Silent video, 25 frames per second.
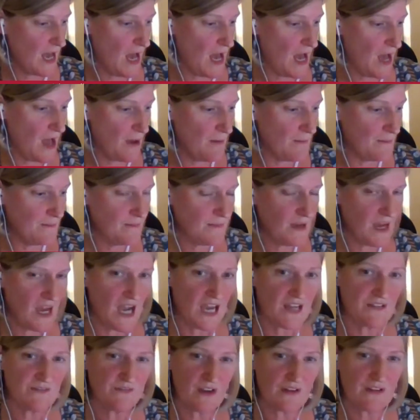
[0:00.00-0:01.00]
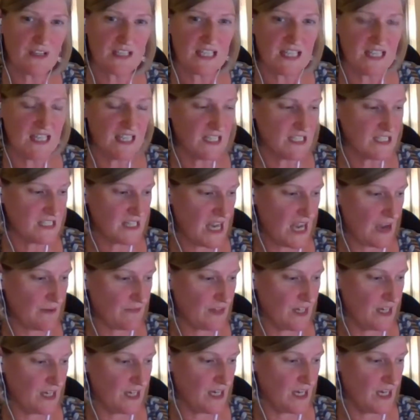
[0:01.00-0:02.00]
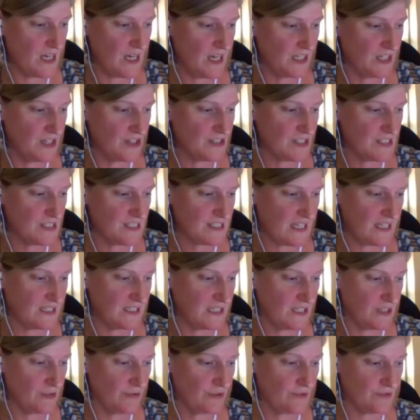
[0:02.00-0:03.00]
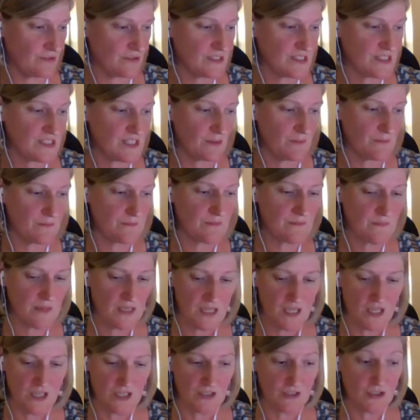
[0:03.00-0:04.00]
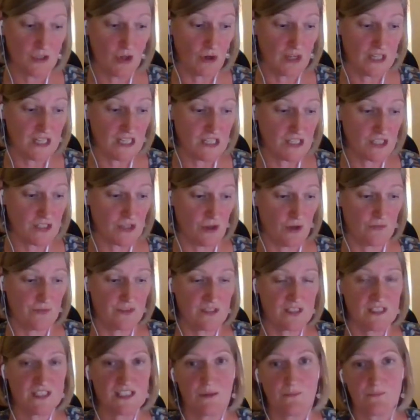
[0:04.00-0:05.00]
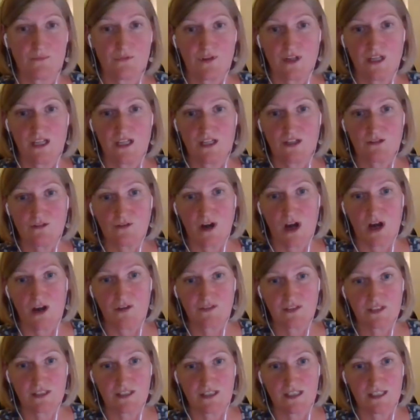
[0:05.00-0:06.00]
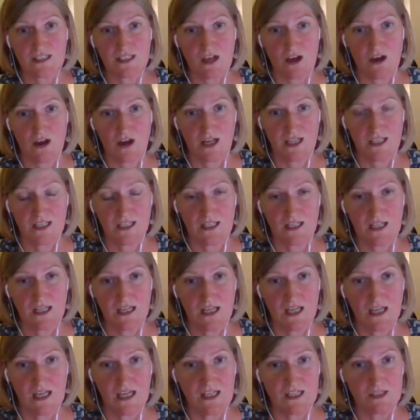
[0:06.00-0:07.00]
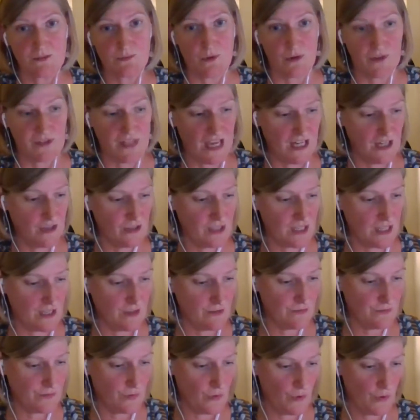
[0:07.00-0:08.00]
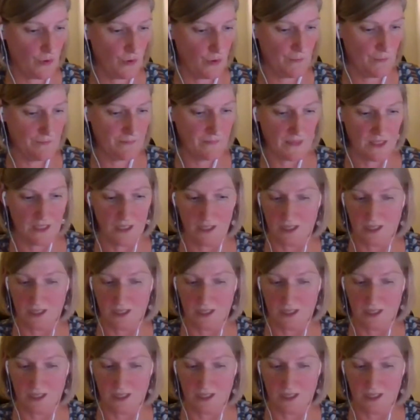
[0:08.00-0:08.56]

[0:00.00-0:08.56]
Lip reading: I'm very keen to have an understanding or some knowledge of contemporary craft and design is what they're looking for.